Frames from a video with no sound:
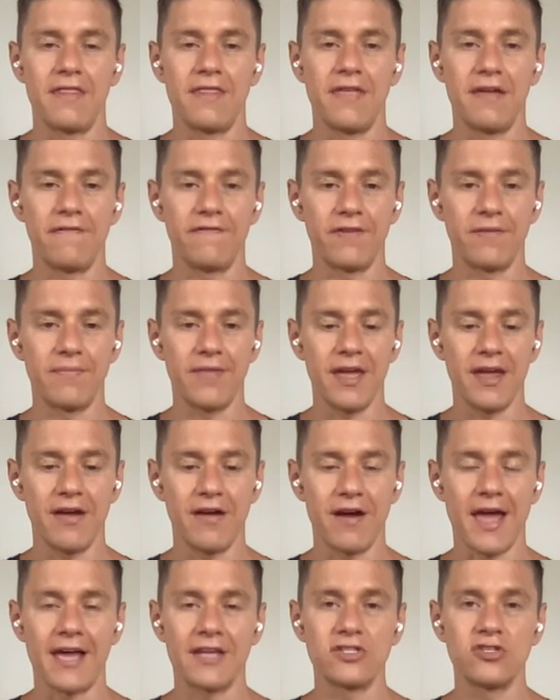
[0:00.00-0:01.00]
Then from
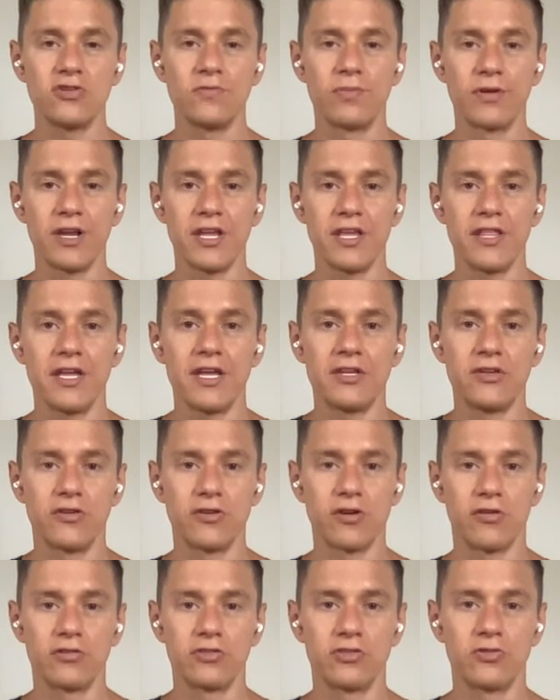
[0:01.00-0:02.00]
there, as you breathe in,
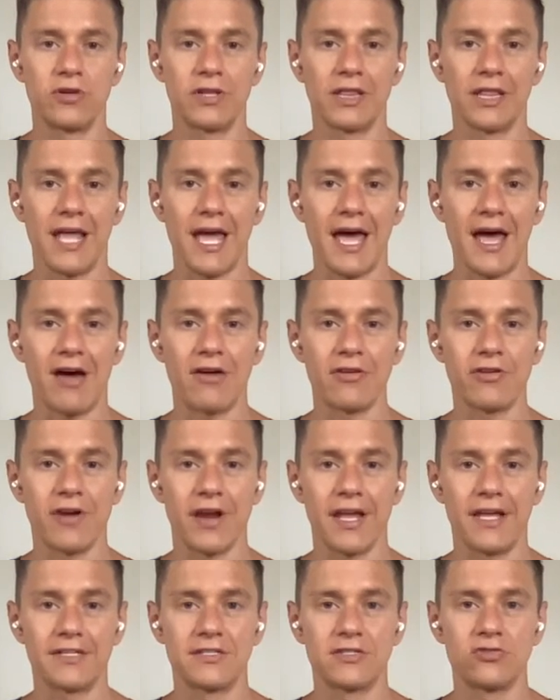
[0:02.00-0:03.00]
you're going to allow your
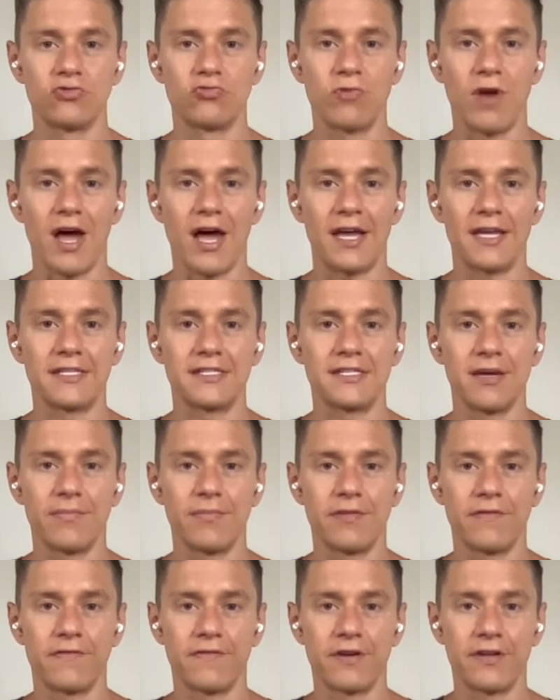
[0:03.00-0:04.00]
hands to rise up
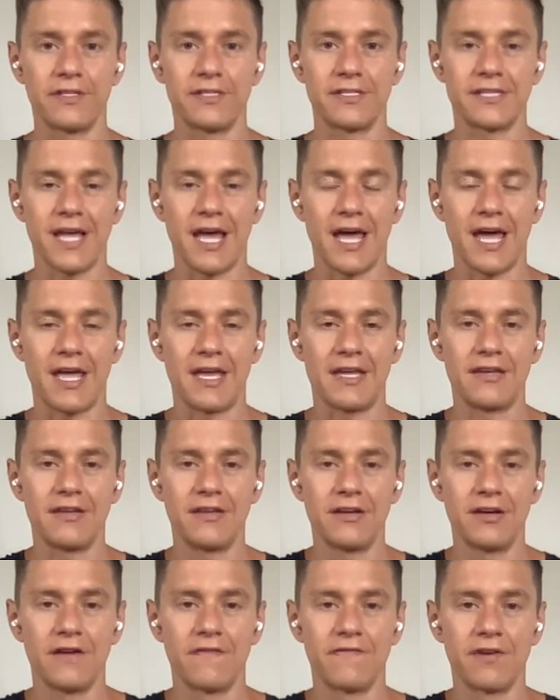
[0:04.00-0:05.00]
the front side
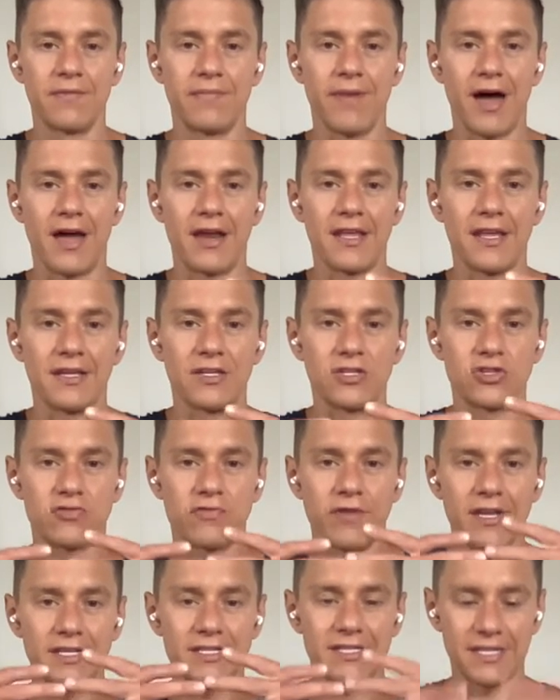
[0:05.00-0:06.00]
of your body,
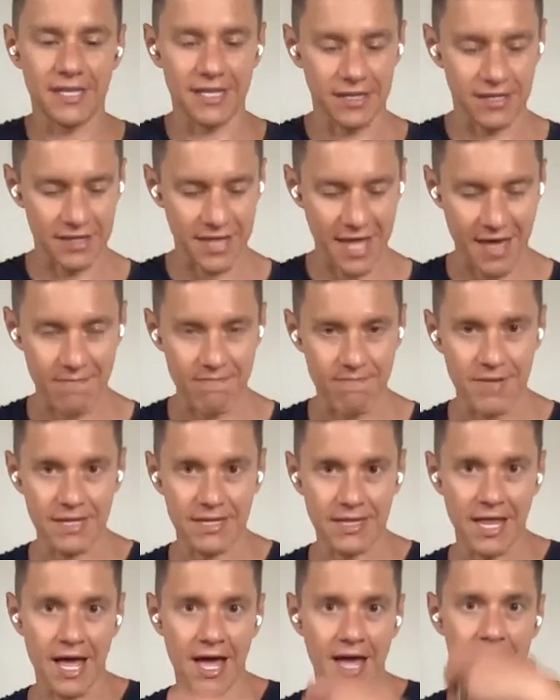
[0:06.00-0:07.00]
tracing that
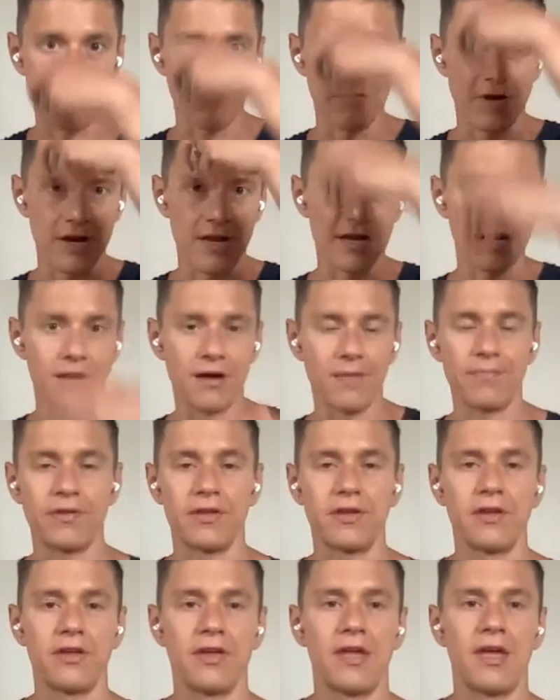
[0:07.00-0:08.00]
midline running up.
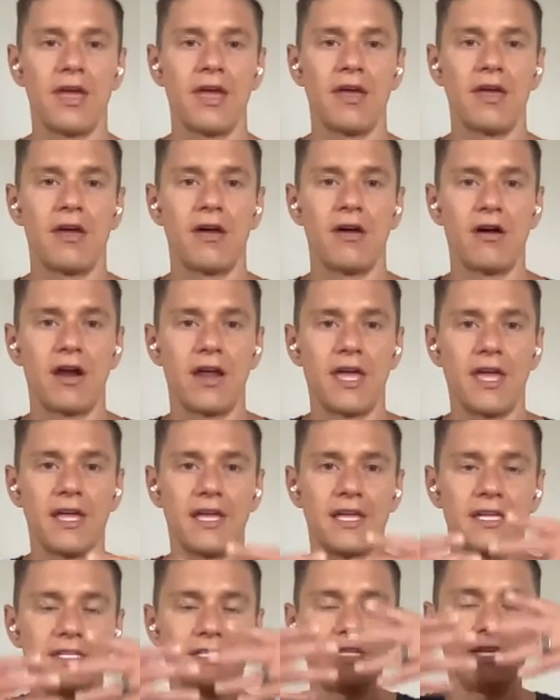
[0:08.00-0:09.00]
All right.
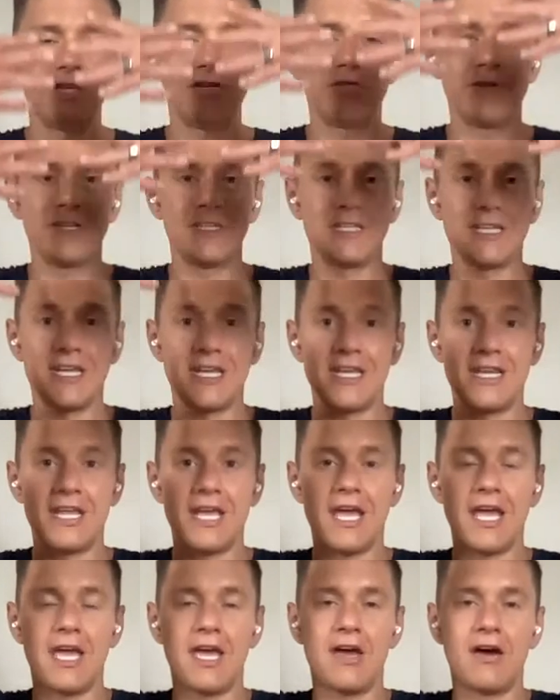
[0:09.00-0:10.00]
Continuing to
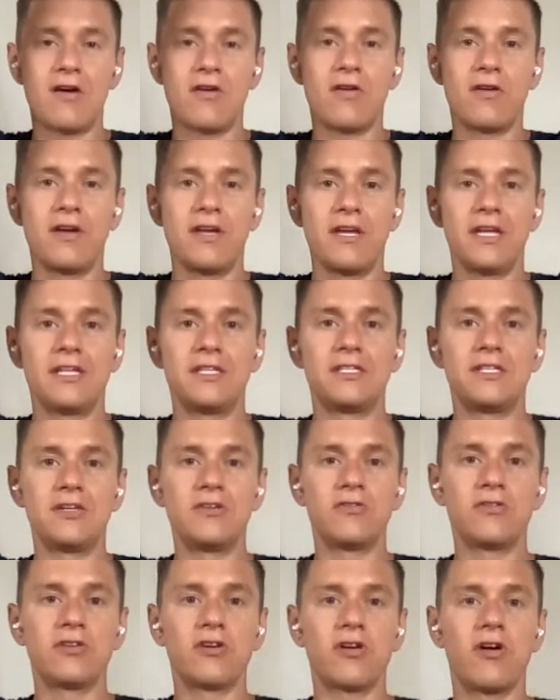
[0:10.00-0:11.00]
inhale
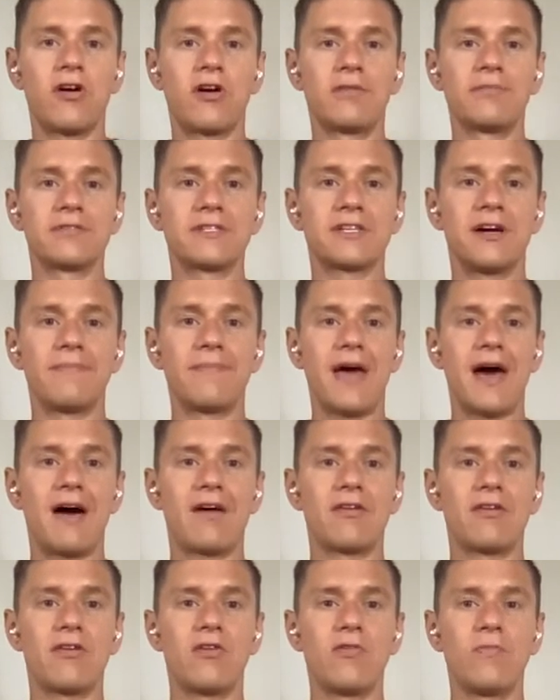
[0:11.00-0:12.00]
until your arms come
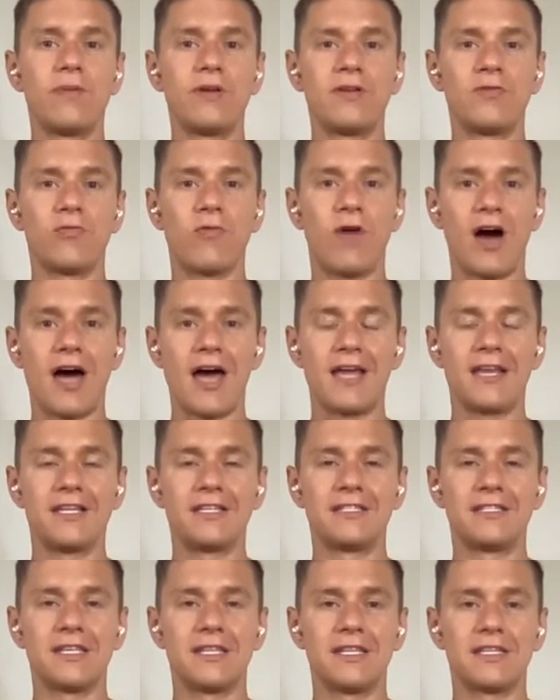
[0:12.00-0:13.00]
out open wide
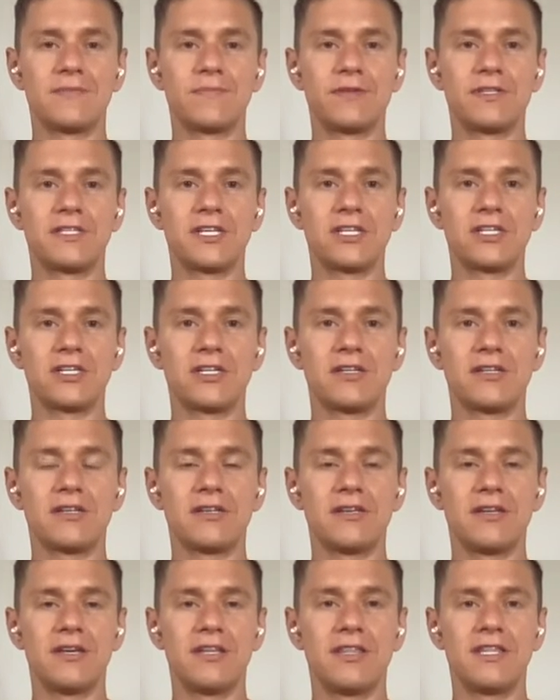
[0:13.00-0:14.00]
into this position.
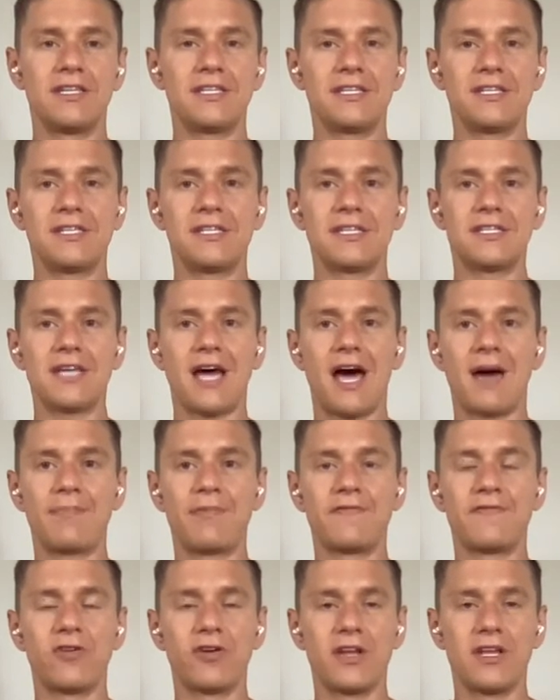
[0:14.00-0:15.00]
This is the
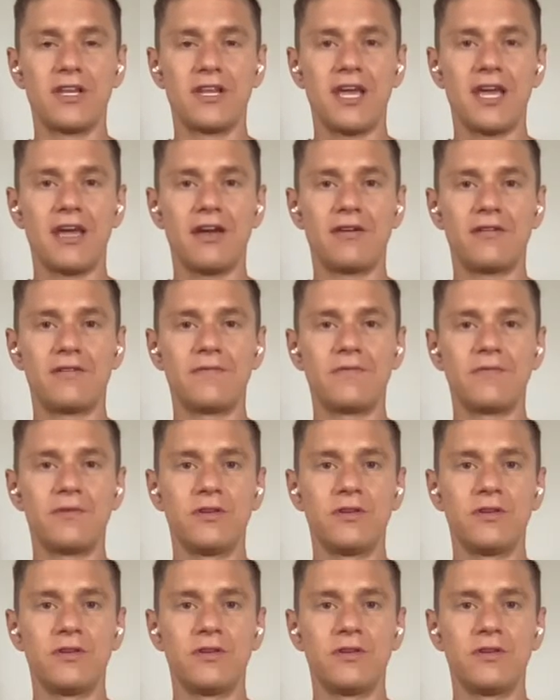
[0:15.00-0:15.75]
top of your inhale.